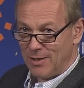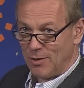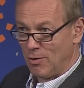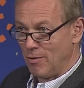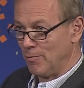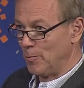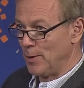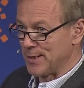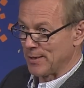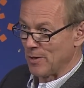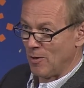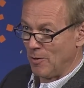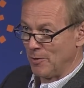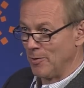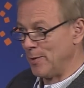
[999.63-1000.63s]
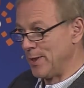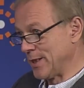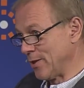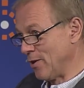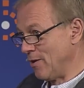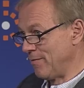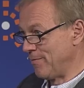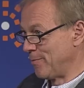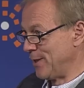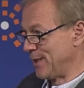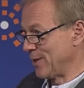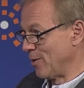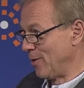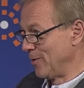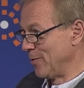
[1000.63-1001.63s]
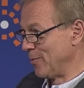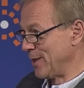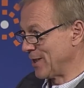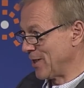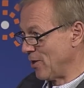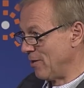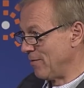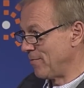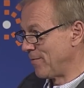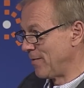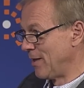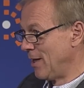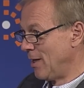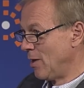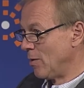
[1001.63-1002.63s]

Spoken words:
of risk on, risk off, risk on, risk off,